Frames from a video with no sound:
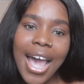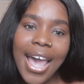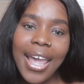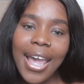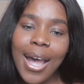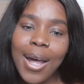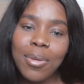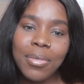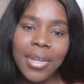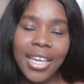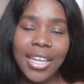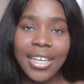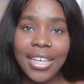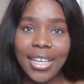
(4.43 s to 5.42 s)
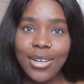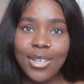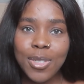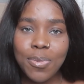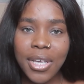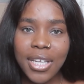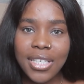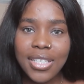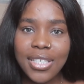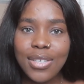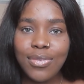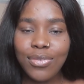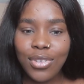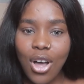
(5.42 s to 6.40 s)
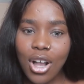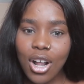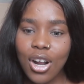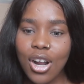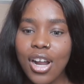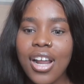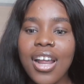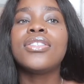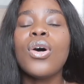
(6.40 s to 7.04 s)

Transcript: I am a Lagos-based vlogger.